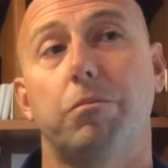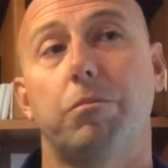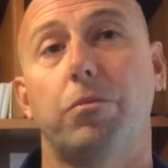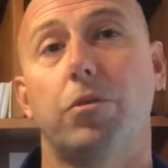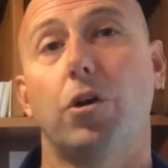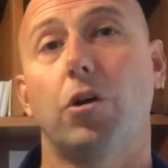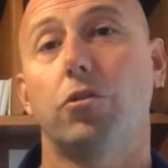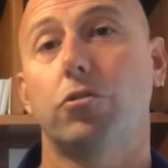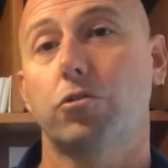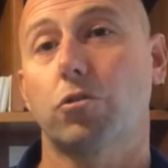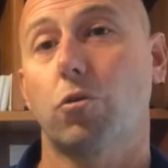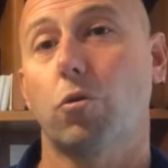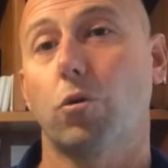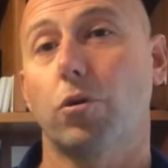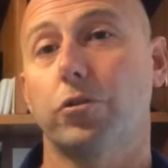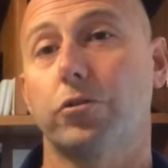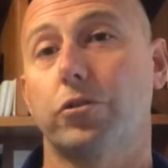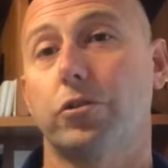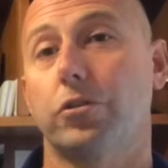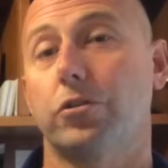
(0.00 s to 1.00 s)
those
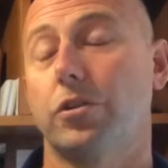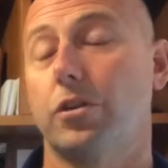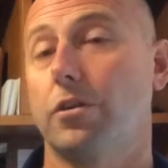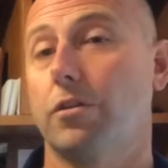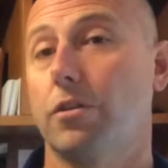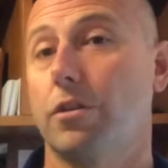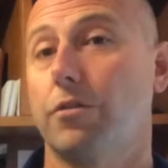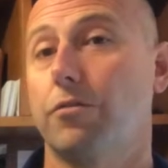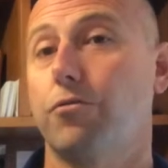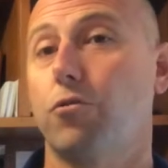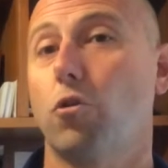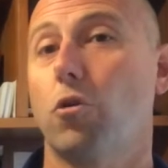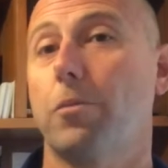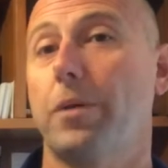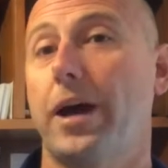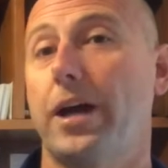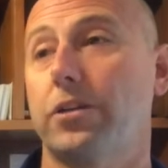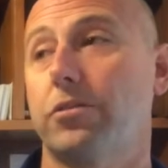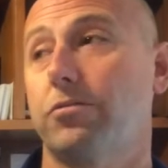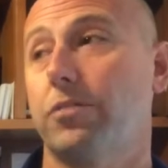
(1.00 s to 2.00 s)
courses. And the
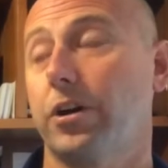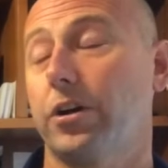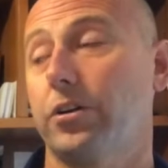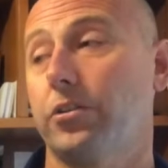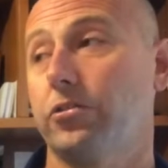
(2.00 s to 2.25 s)
format's very